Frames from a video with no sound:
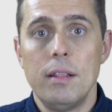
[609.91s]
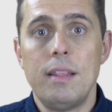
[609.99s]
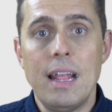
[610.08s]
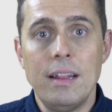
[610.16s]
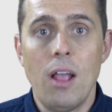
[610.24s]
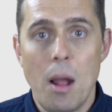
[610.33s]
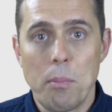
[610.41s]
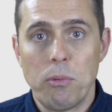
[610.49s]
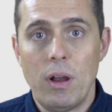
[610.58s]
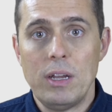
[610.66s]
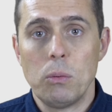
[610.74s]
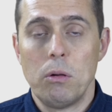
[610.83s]
Then the
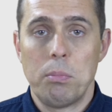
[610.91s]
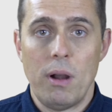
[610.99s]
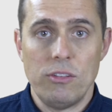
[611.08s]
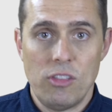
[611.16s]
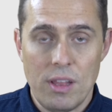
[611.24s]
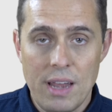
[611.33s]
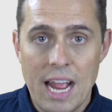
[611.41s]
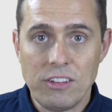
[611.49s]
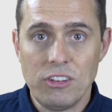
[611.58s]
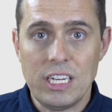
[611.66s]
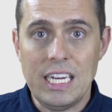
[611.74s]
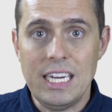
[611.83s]
operator would press the
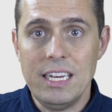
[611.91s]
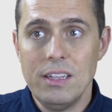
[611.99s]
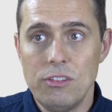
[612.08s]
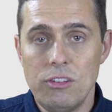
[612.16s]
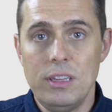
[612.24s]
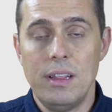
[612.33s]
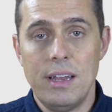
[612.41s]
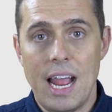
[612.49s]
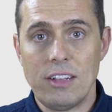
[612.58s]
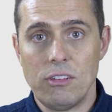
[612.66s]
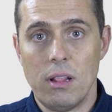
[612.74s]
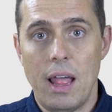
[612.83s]
next key, see the
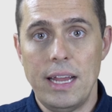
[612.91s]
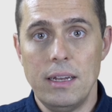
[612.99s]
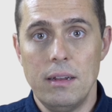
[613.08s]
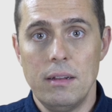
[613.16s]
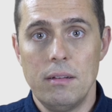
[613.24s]
next light,